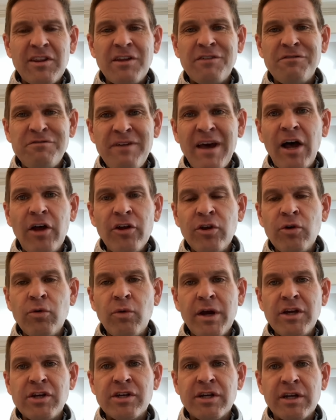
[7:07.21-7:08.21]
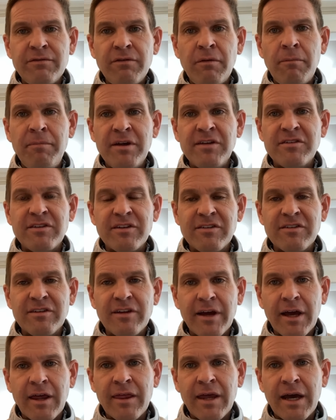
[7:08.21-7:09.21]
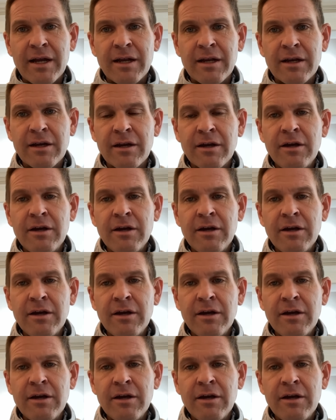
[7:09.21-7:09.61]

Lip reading: valuation of a business like that?